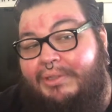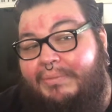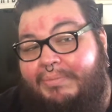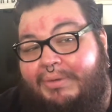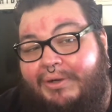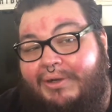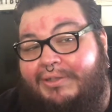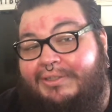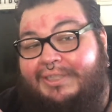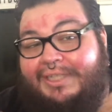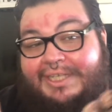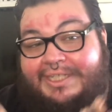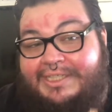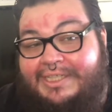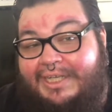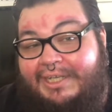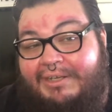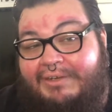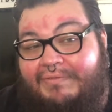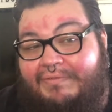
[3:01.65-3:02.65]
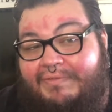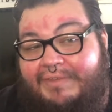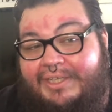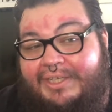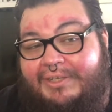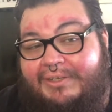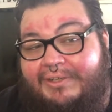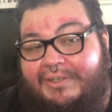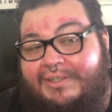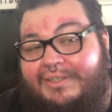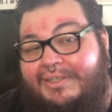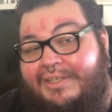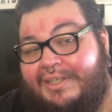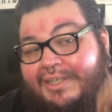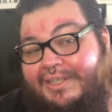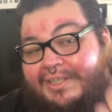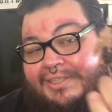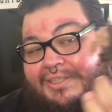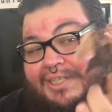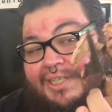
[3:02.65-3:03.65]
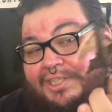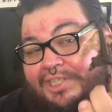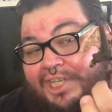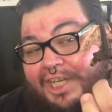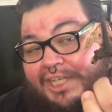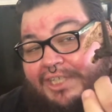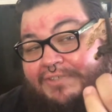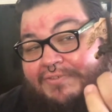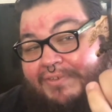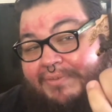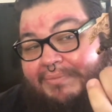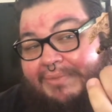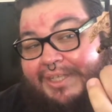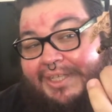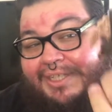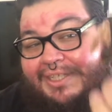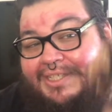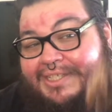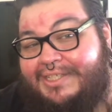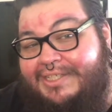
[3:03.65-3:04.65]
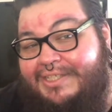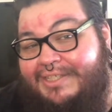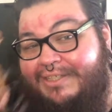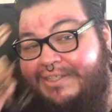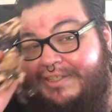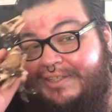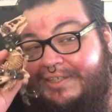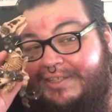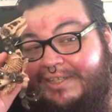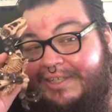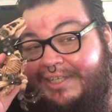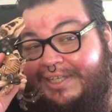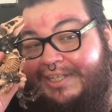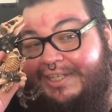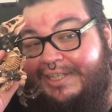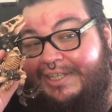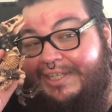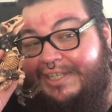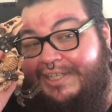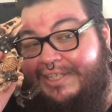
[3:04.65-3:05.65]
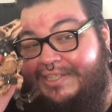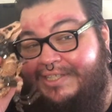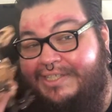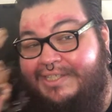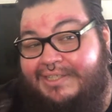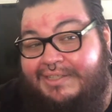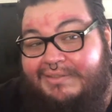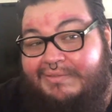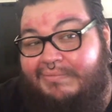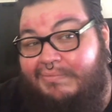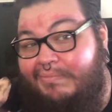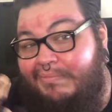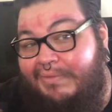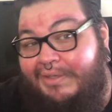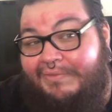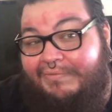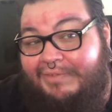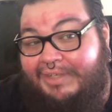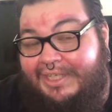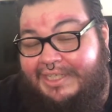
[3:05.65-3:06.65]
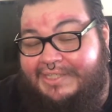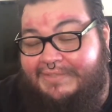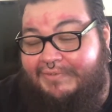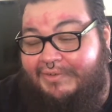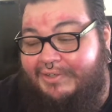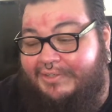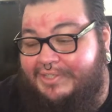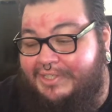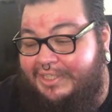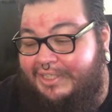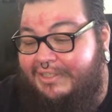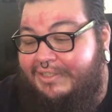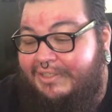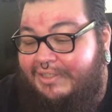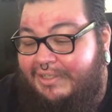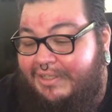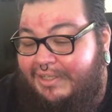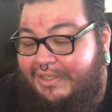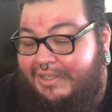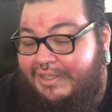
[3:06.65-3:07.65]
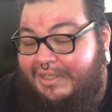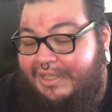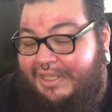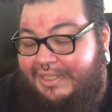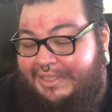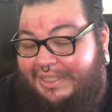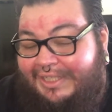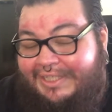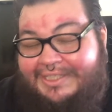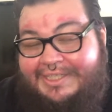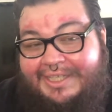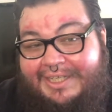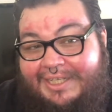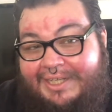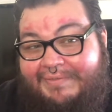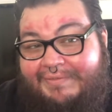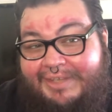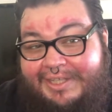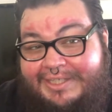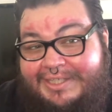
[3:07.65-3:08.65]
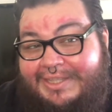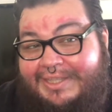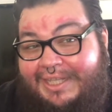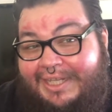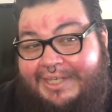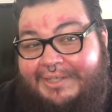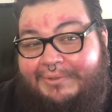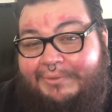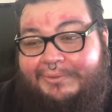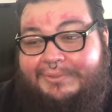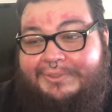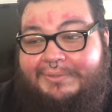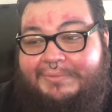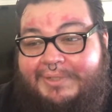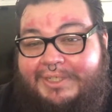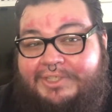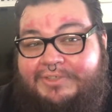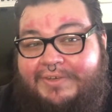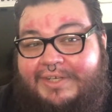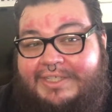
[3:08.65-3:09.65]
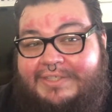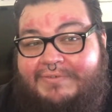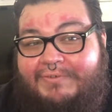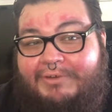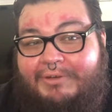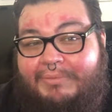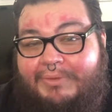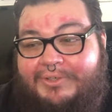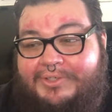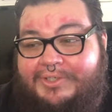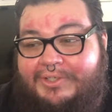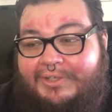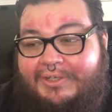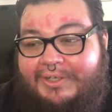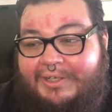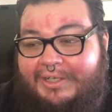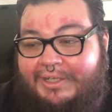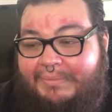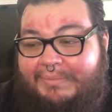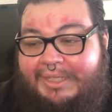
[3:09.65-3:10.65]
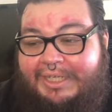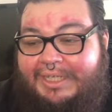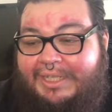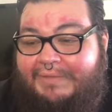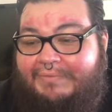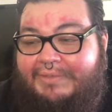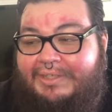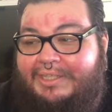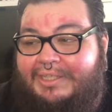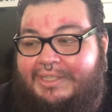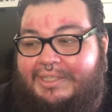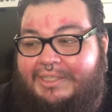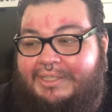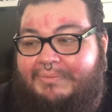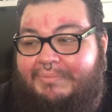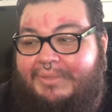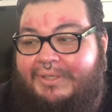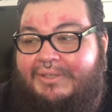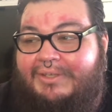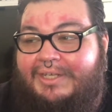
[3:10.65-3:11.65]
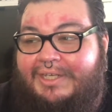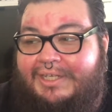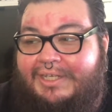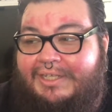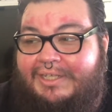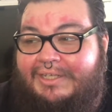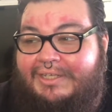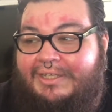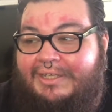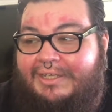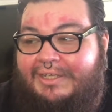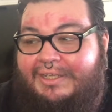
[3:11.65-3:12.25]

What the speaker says: apart the entire figure to change from this into this and vice versa. And that's kind of antithetical to what Transformers are. I mean, even in the community,